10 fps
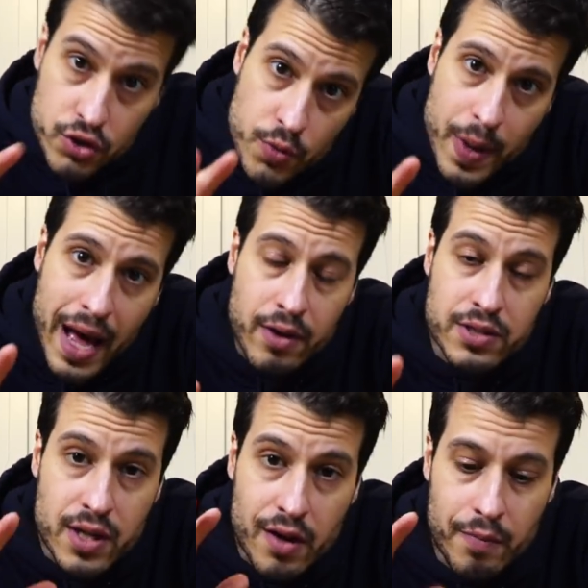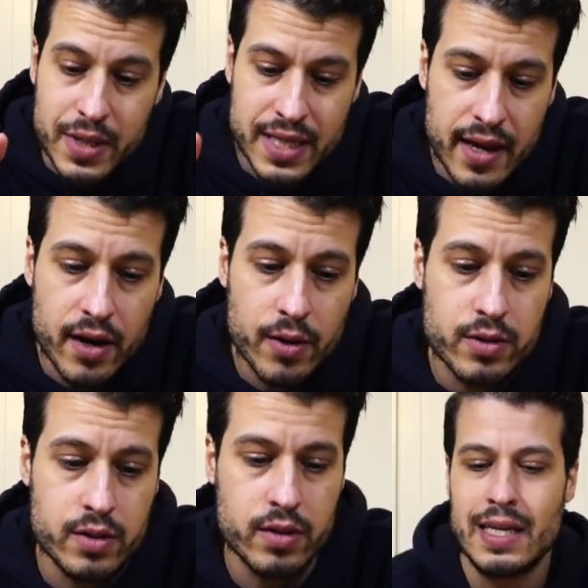2 pounds of
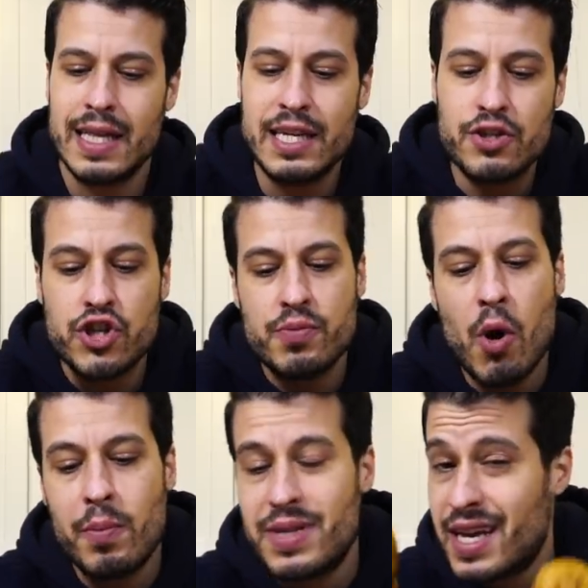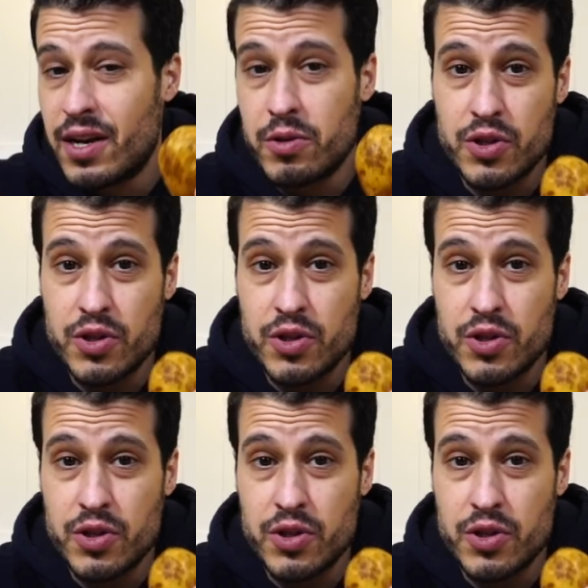potatoes. And these are small potatoes,